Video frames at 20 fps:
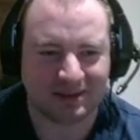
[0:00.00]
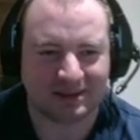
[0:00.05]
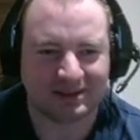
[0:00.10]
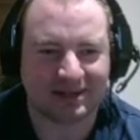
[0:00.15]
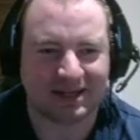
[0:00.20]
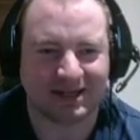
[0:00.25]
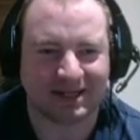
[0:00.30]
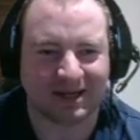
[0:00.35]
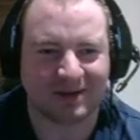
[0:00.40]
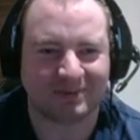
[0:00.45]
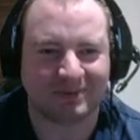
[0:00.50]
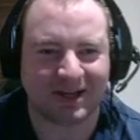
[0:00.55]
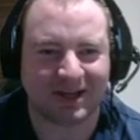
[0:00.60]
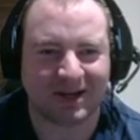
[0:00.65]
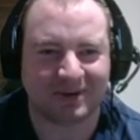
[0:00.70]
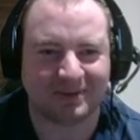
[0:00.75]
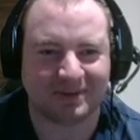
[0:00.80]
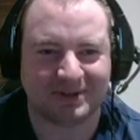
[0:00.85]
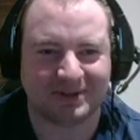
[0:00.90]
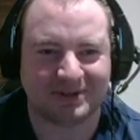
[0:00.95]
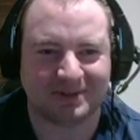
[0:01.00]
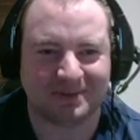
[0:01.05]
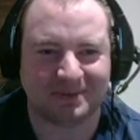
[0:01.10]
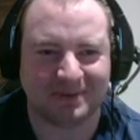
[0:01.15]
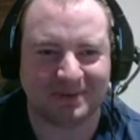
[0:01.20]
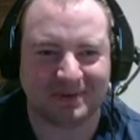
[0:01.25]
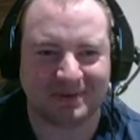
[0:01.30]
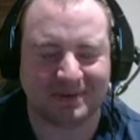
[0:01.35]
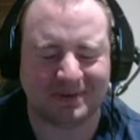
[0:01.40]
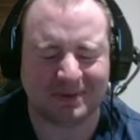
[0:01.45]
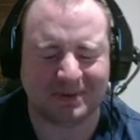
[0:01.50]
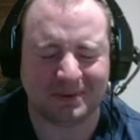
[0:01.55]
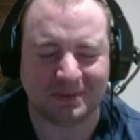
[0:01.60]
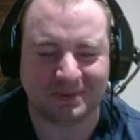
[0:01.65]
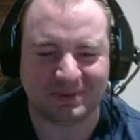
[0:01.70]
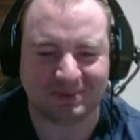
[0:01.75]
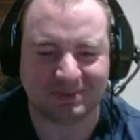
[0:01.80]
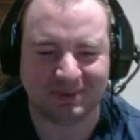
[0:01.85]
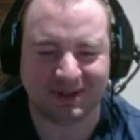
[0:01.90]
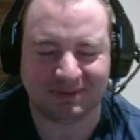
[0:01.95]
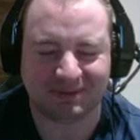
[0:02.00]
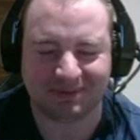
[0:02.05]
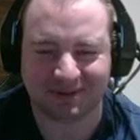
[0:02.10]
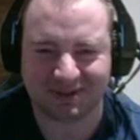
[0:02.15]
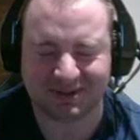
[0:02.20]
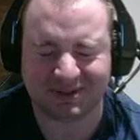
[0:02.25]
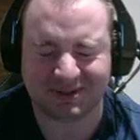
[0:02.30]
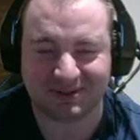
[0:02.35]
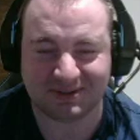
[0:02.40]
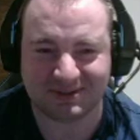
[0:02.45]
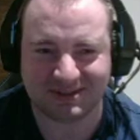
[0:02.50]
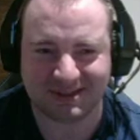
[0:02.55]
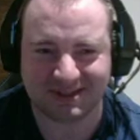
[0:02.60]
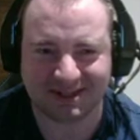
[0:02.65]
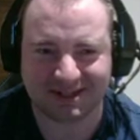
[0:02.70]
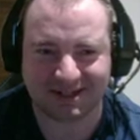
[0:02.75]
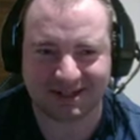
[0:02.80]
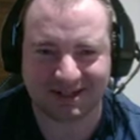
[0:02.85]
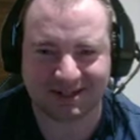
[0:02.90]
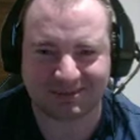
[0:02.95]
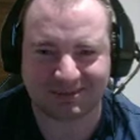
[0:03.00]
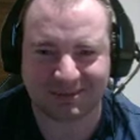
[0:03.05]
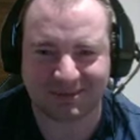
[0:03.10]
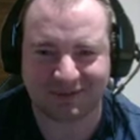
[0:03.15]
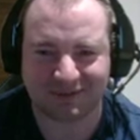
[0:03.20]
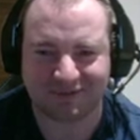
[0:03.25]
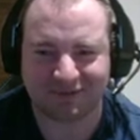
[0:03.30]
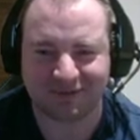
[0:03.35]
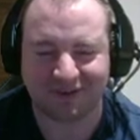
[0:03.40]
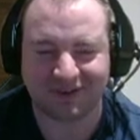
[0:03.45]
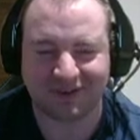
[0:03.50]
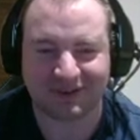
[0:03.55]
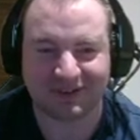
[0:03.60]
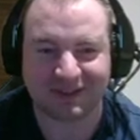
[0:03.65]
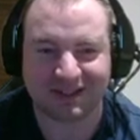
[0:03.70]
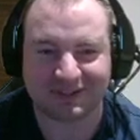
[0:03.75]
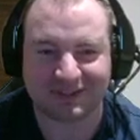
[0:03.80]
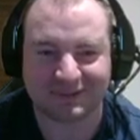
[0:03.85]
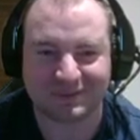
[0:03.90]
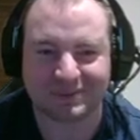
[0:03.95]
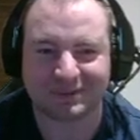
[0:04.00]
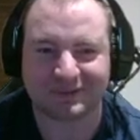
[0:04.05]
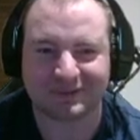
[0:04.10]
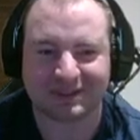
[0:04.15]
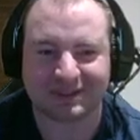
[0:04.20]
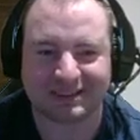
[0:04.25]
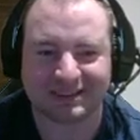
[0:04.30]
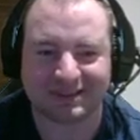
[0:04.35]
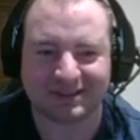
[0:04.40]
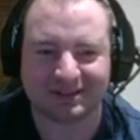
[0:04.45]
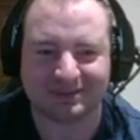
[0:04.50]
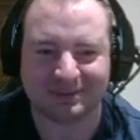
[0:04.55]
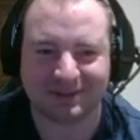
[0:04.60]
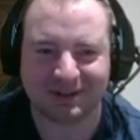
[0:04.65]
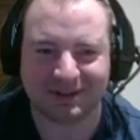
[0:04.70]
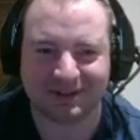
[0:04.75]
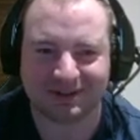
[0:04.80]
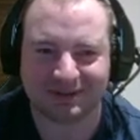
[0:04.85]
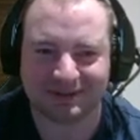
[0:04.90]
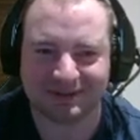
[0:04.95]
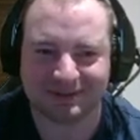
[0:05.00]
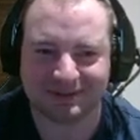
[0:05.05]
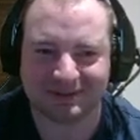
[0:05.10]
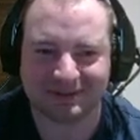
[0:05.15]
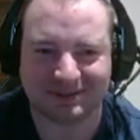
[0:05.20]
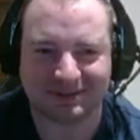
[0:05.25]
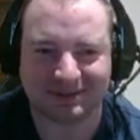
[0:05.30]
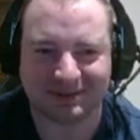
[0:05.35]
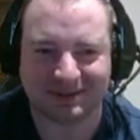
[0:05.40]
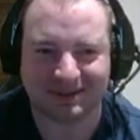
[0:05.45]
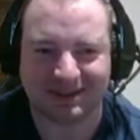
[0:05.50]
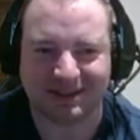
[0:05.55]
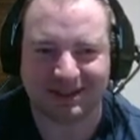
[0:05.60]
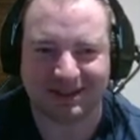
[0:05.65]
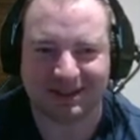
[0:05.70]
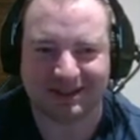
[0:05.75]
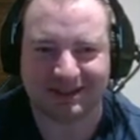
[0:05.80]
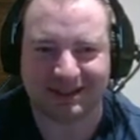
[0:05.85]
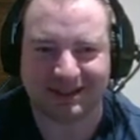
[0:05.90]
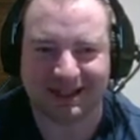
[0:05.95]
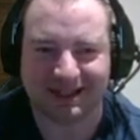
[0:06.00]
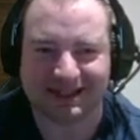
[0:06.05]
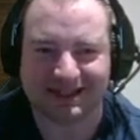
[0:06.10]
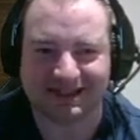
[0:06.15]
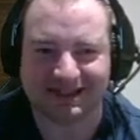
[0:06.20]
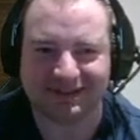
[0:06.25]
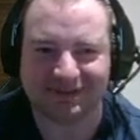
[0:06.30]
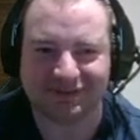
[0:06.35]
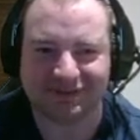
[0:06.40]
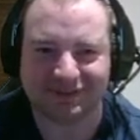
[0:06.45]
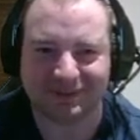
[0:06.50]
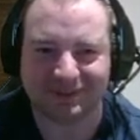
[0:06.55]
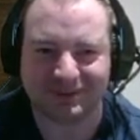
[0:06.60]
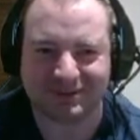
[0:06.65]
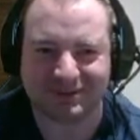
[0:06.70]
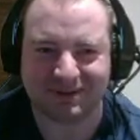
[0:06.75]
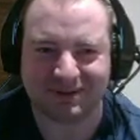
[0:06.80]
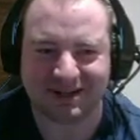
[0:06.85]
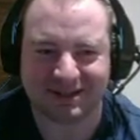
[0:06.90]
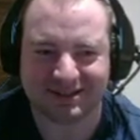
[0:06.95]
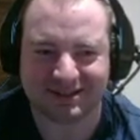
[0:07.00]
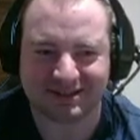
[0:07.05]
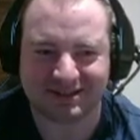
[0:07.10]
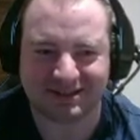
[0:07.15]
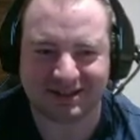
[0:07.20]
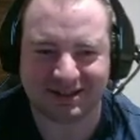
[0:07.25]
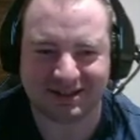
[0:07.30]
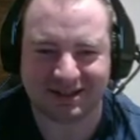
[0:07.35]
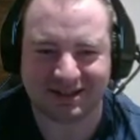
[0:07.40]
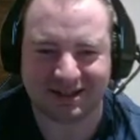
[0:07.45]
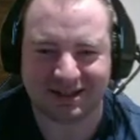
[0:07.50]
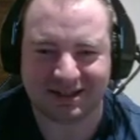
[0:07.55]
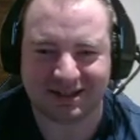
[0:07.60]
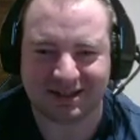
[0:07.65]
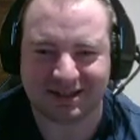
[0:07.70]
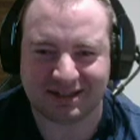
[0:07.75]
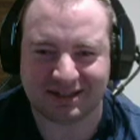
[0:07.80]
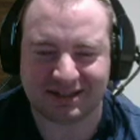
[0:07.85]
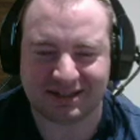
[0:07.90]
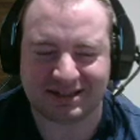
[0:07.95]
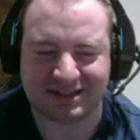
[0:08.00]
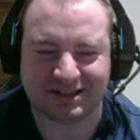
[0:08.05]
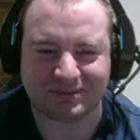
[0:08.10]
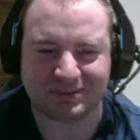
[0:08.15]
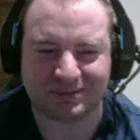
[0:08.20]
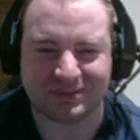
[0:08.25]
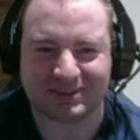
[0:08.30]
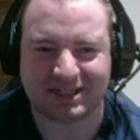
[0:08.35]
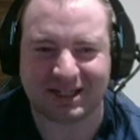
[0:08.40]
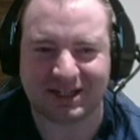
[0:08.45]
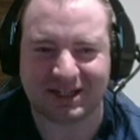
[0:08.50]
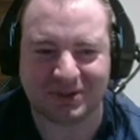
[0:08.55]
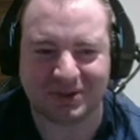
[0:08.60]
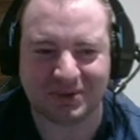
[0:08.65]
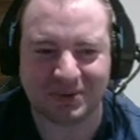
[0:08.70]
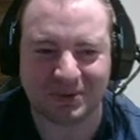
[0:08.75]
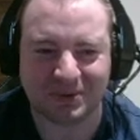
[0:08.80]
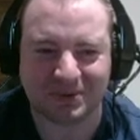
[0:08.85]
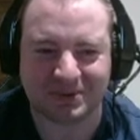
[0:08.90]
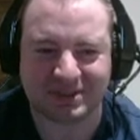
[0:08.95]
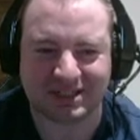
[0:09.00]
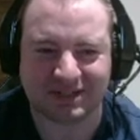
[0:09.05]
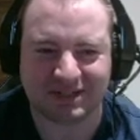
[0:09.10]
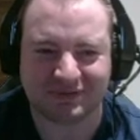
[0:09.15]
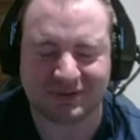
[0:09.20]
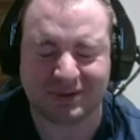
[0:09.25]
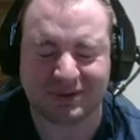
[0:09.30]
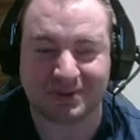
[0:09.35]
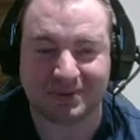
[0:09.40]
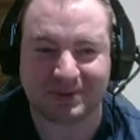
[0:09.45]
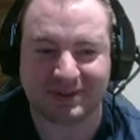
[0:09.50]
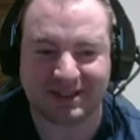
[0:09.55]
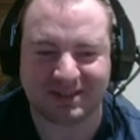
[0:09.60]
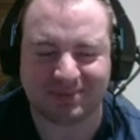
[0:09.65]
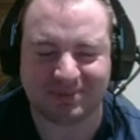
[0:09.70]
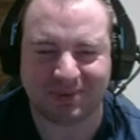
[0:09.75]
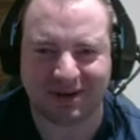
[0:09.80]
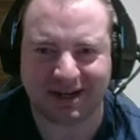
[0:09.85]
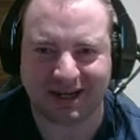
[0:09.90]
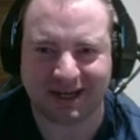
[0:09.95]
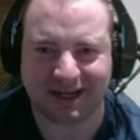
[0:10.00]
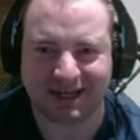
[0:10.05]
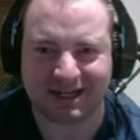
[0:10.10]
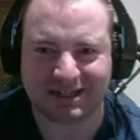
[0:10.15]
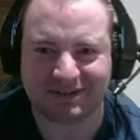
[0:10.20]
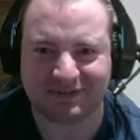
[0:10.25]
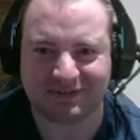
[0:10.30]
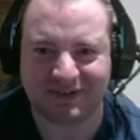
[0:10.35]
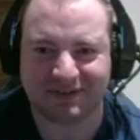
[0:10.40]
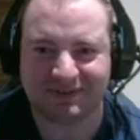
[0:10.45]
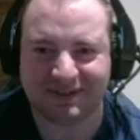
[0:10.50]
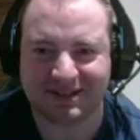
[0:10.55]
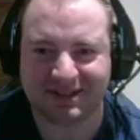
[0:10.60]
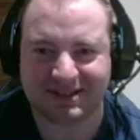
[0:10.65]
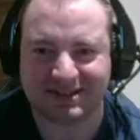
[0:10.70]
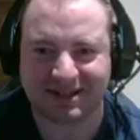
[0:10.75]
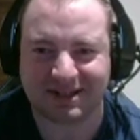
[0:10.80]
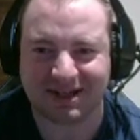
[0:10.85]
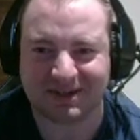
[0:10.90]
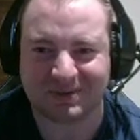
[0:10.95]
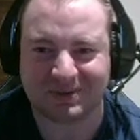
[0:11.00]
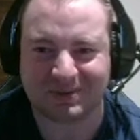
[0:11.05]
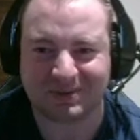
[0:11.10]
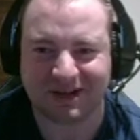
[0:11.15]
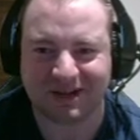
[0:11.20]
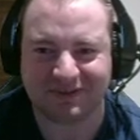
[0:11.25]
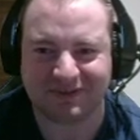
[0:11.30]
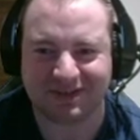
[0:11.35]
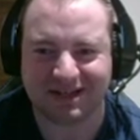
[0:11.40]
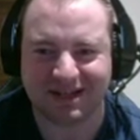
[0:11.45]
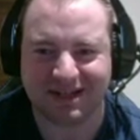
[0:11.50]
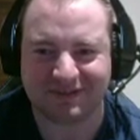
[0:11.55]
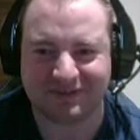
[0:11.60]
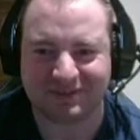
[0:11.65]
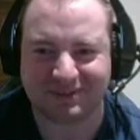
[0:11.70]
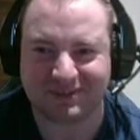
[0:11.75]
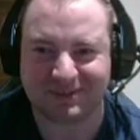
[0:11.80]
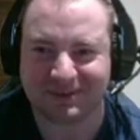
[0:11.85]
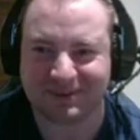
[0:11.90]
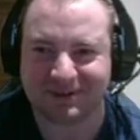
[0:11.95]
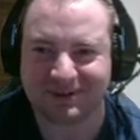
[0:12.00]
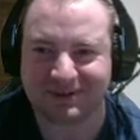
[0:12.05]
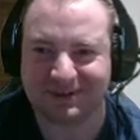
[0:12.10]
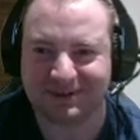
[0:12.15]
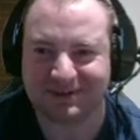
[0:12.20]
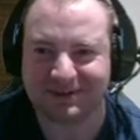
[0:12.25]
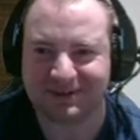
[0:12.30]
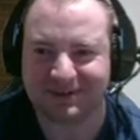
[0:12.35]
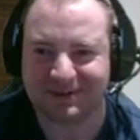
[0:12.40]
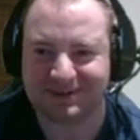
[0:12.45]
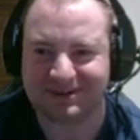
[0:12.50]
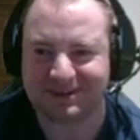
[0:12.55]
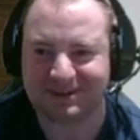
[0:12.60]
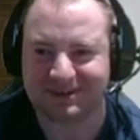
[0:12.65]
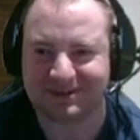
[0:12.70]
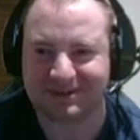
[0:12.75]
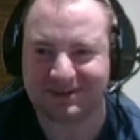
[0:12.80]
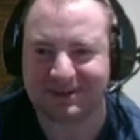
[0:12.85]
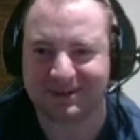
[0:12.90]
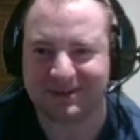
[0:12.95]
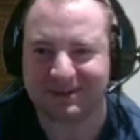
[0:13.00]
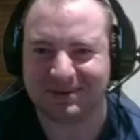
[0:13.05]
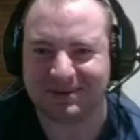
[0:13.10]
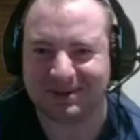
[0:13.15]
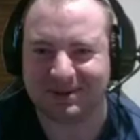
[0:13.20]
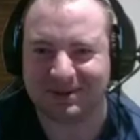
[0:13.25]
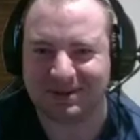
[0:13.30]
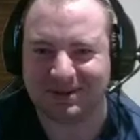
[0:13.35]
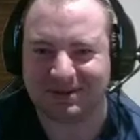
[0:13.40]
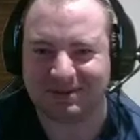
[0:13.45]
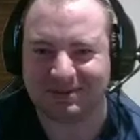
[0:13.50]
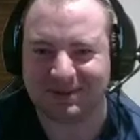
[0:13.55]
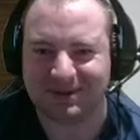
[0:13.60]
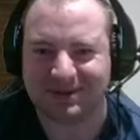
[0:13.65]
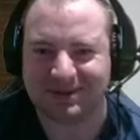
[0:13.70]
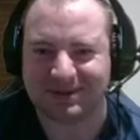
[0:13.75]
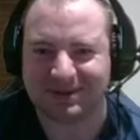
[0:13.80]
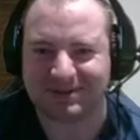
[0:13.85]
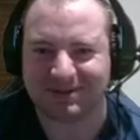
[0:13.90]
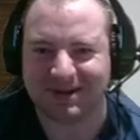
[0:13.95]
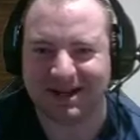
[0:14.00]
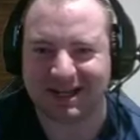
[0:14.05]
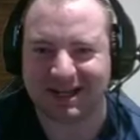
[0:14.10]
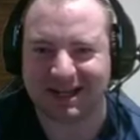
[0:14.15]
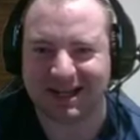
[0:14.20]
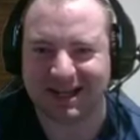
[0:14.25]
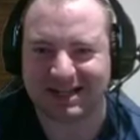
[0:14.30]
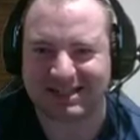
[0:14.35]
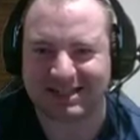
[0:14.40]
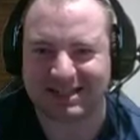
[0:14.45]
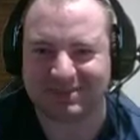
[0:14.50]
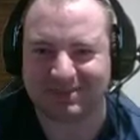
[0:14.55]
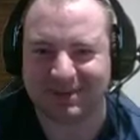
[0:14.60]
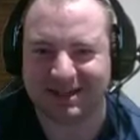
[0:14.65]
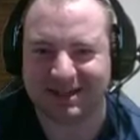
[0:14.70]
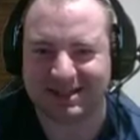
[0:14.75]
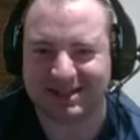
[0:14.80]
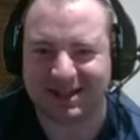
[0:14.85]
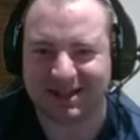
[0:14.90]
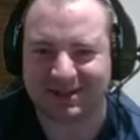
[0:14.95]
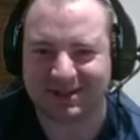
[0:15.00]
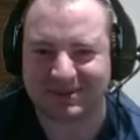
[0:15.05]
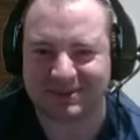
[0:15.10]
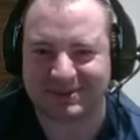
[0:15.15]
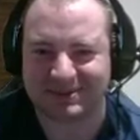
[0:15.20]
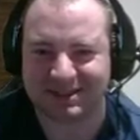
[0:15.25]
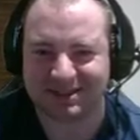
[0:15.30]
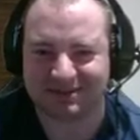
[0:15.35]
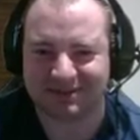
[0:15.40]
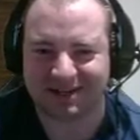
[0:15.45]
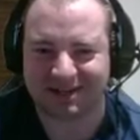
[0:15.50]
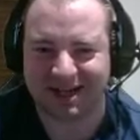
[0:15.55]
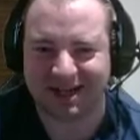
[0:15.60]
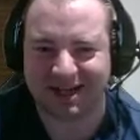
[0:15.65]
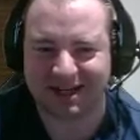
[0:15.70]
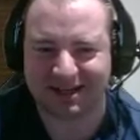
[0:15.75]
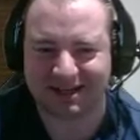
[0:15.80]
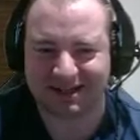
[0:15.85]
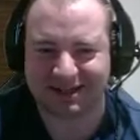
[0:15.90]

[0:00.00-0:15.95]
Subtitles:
And now we go into what all speedrunners consider the most fun level of Island 1. Native Fortress. This level is a huge difficulty spike and it's a very cycle heavy level. So we're going to try and catch as many cycles as we can.